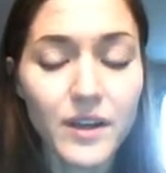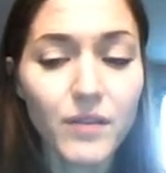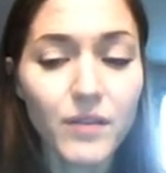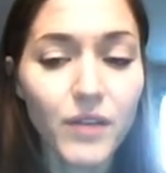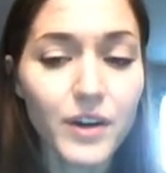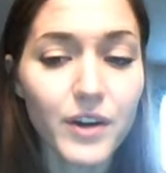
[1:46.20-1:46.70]

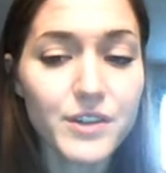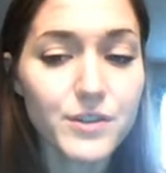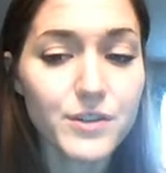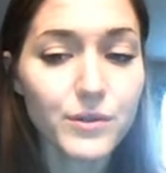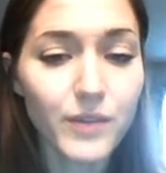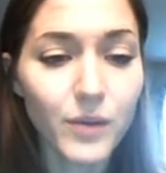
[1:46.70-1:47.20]
Very
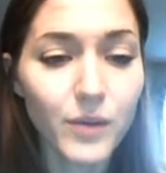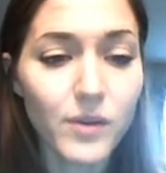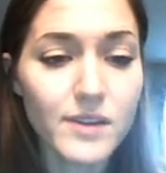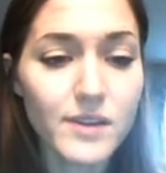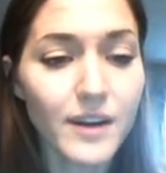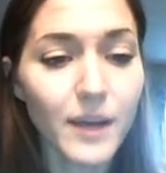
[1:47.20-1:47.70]
soon, that
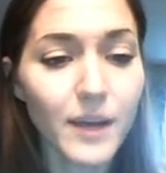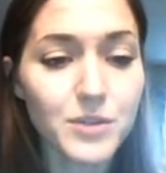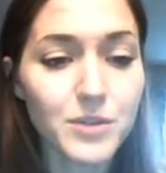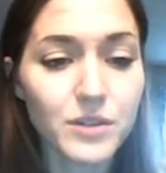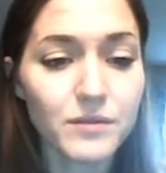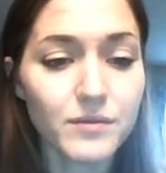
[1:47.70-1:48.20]
wasn't an
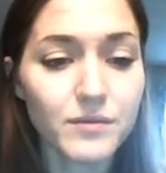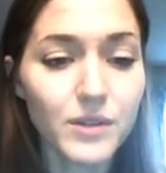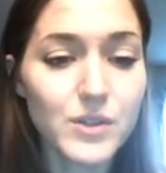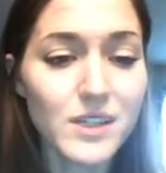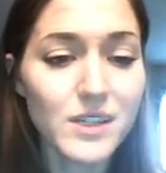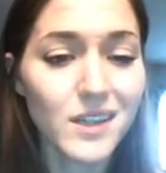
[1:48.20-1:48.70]
option.
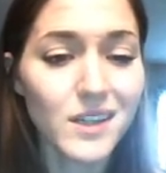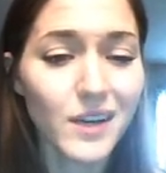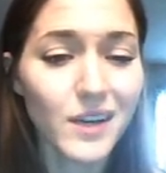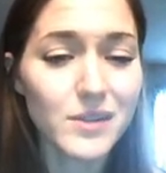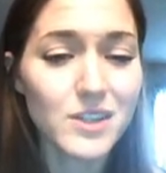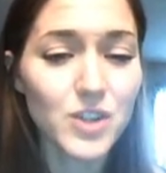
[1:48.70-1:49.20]
You see, I
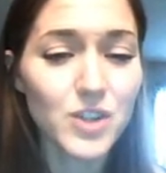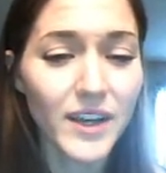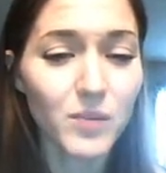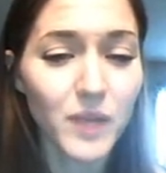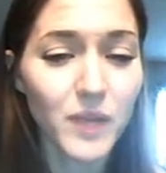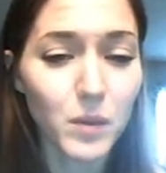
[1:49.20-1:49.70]
was a
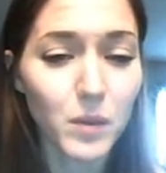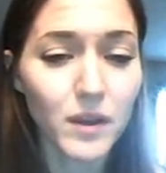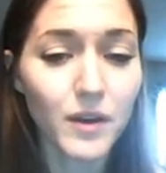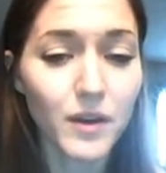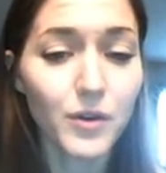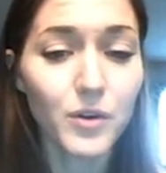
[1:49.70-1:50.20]
giant baby,
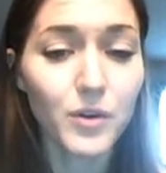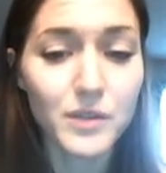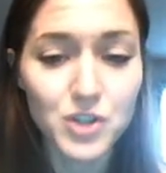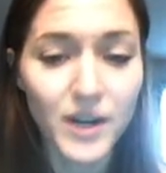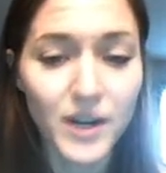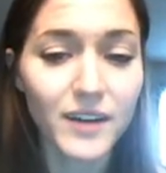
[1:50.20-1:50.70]
an enormous
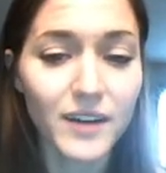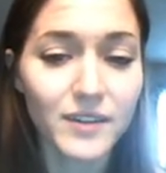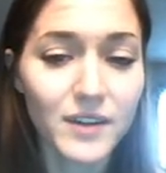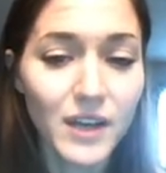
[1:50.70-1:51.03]
child.